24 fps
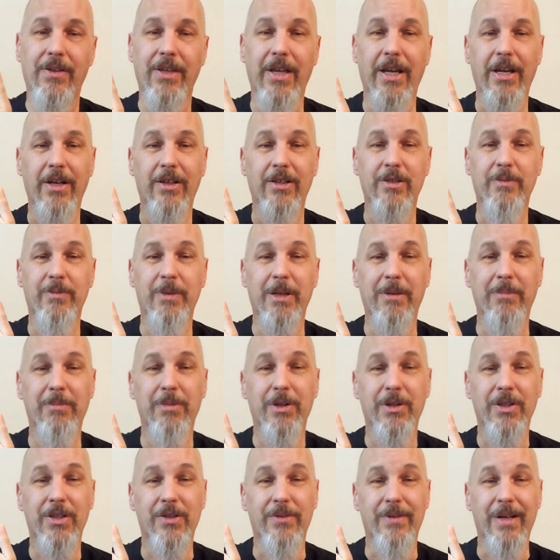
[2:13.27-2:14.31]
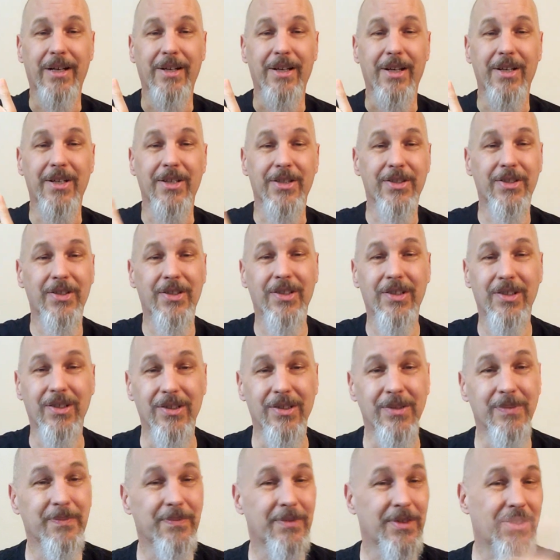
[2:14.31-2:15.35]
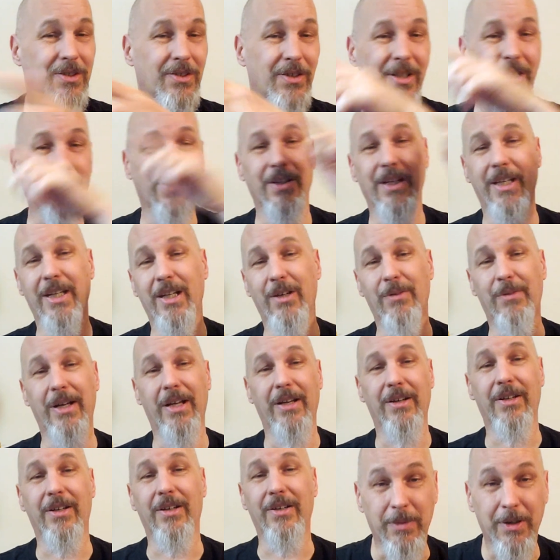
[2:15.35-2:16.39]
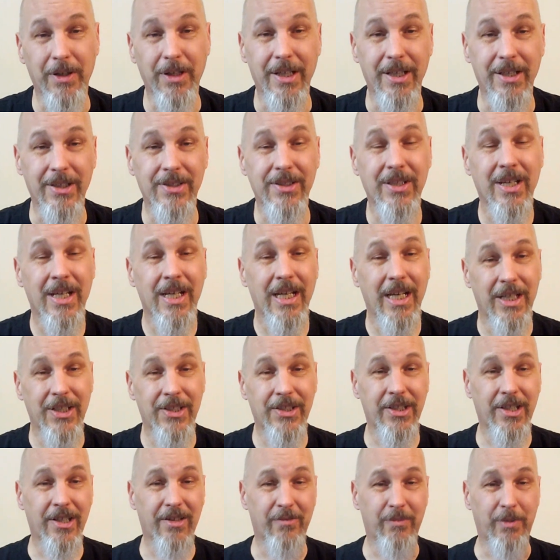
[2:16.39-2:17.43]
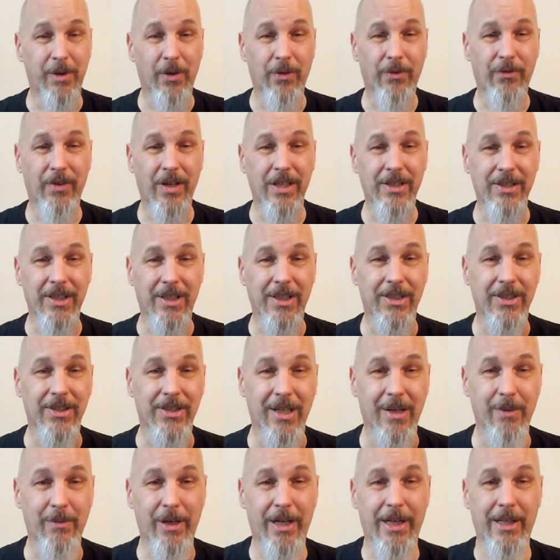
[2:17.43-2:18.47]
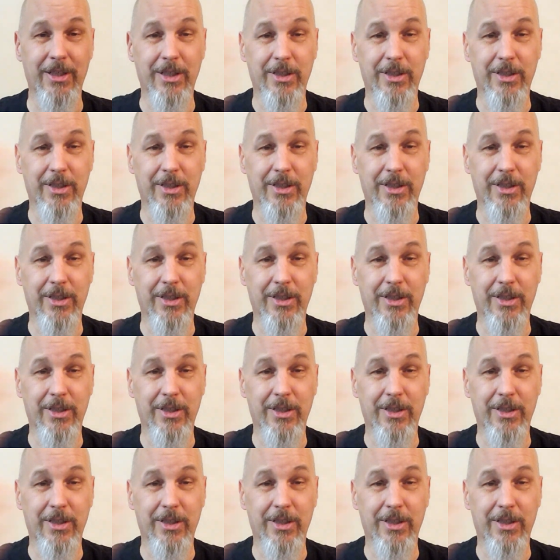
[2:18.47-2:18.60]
the air is being pushed around in a circle, circulating around your place, instead of both facing the same way